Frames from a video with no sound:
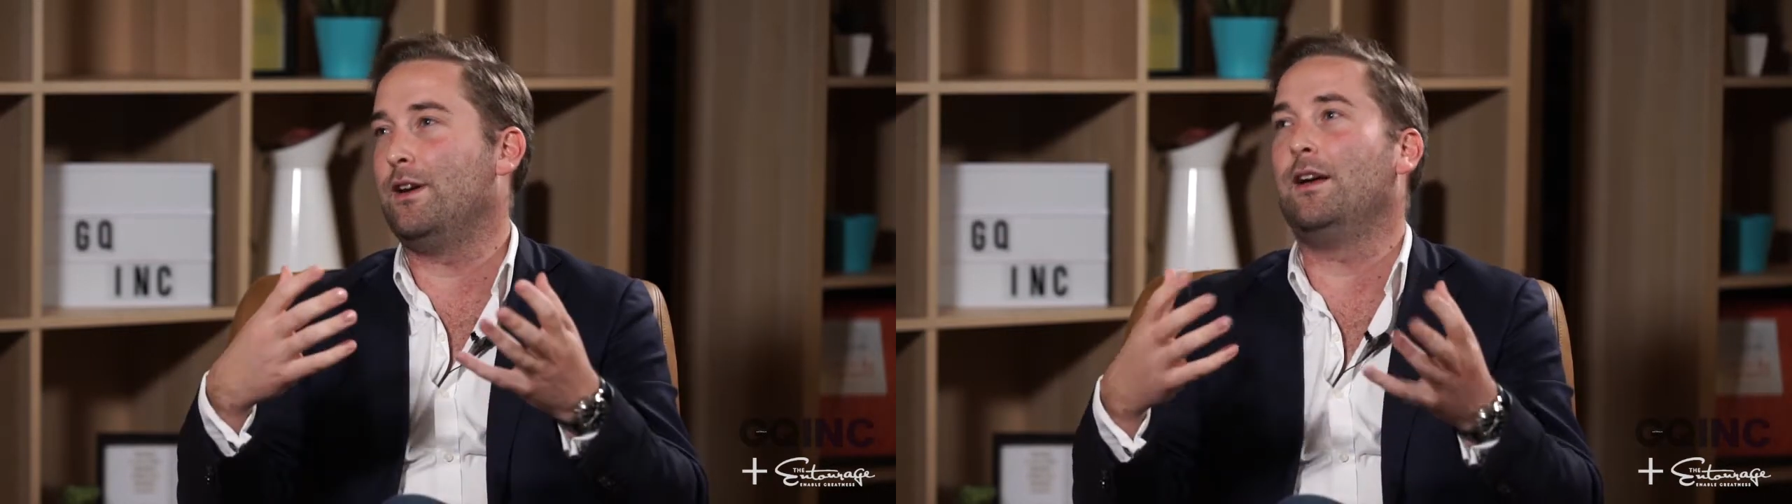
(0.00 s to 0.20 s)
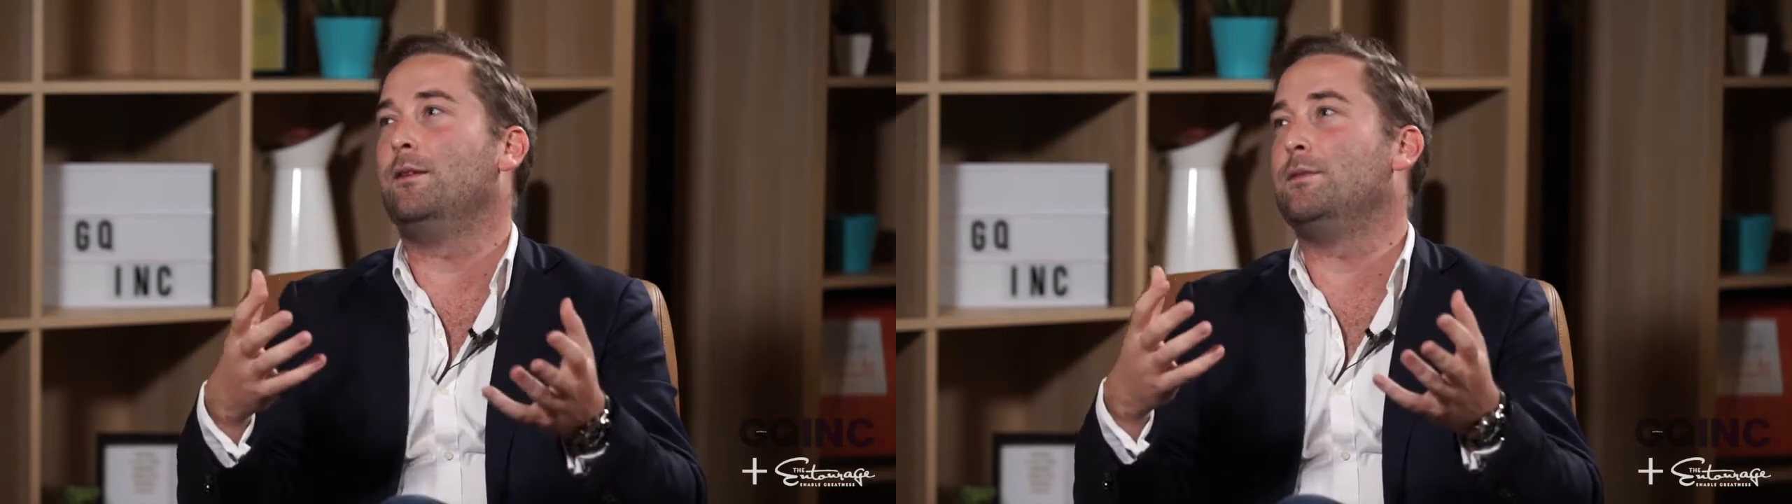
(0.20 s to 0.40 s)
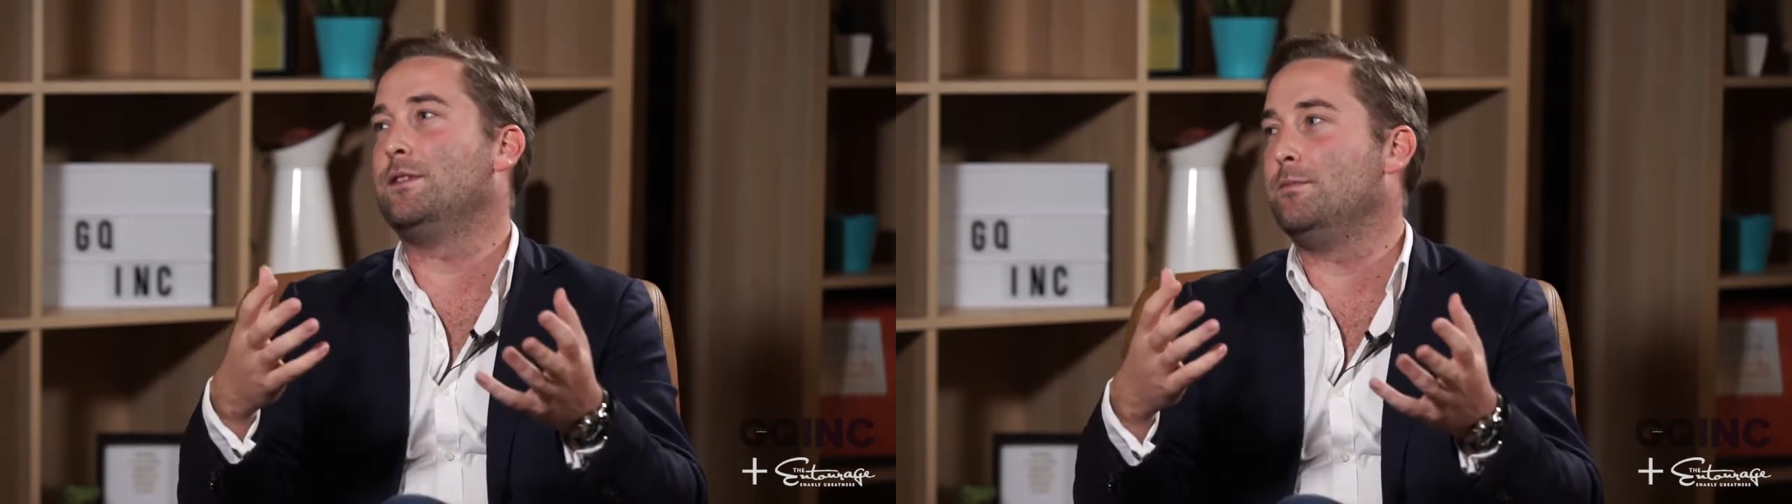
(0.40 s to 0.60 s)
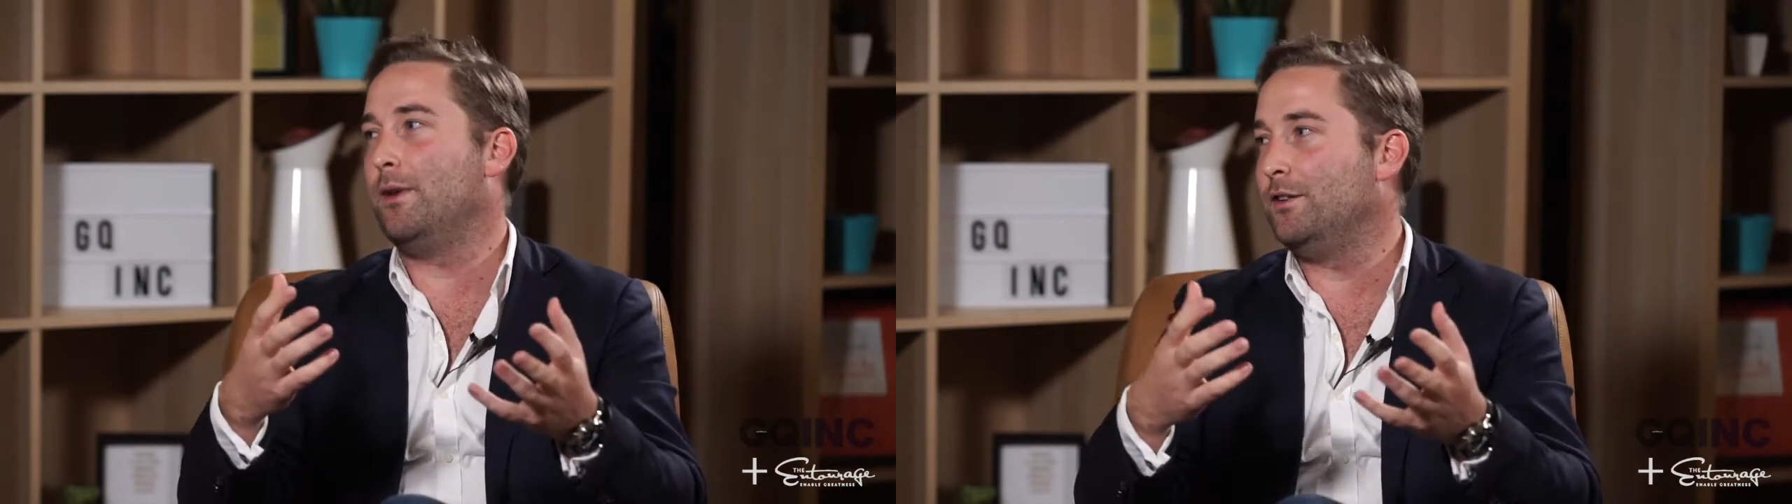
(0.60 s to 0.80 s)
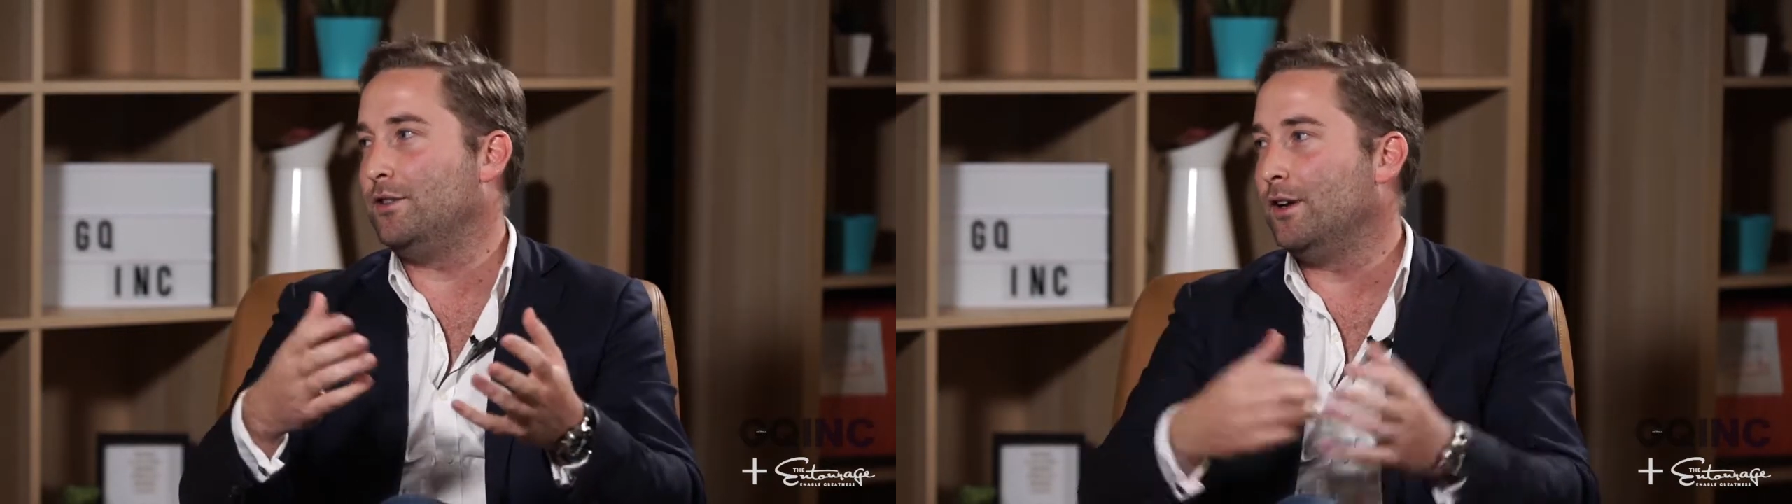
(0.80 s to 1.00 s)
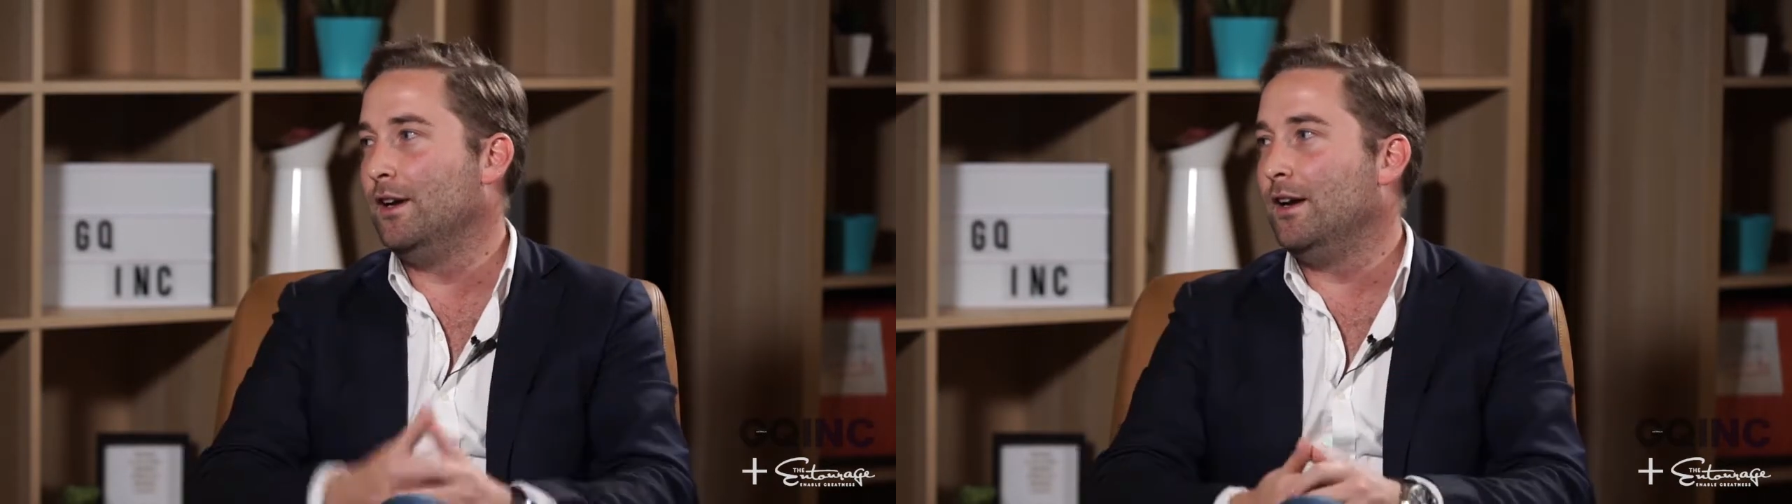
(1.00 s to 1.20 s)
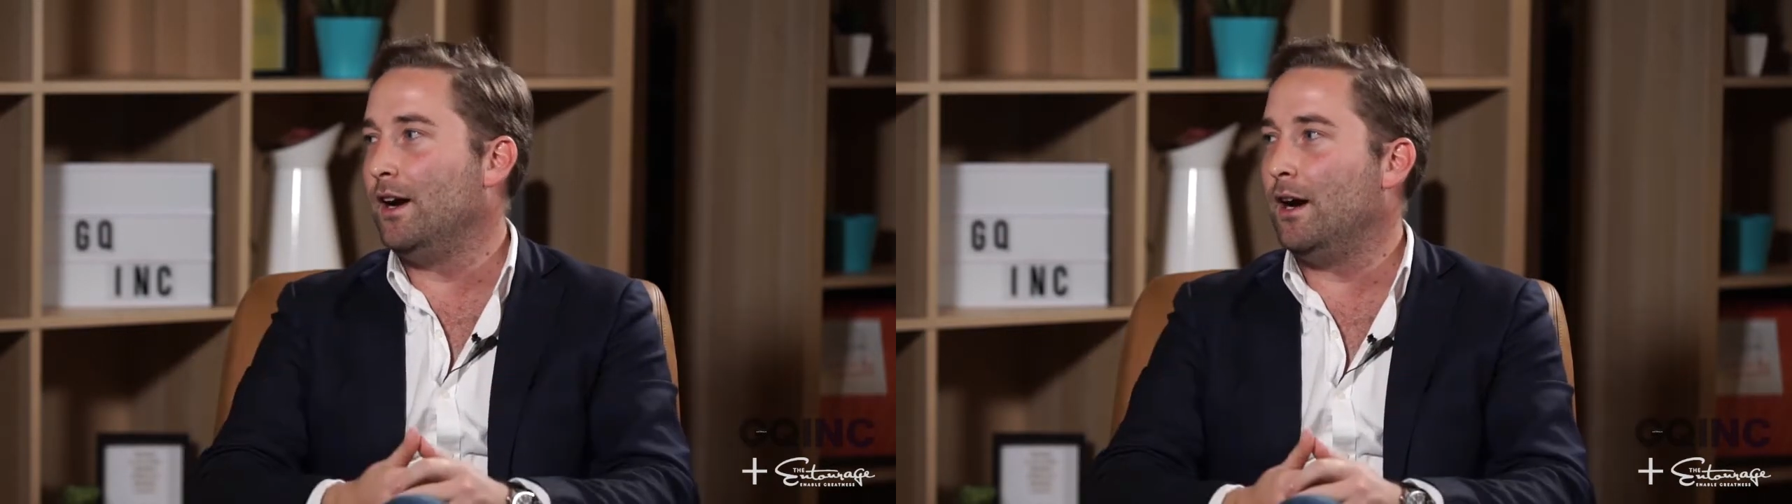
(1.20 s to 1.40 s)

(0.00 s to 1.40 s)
an unlimited budget.